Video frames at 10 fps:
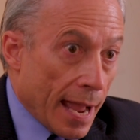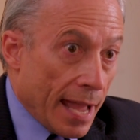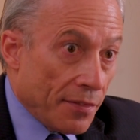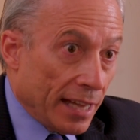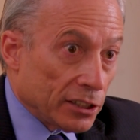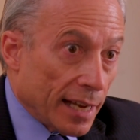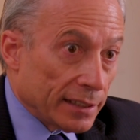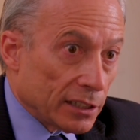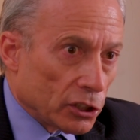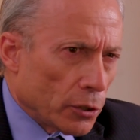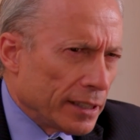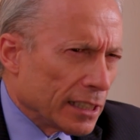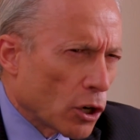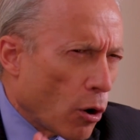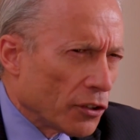and that diocese attorney
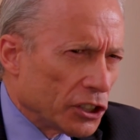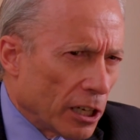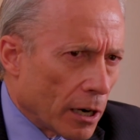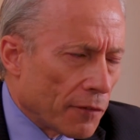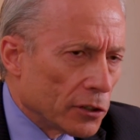said, "Call the sheriff."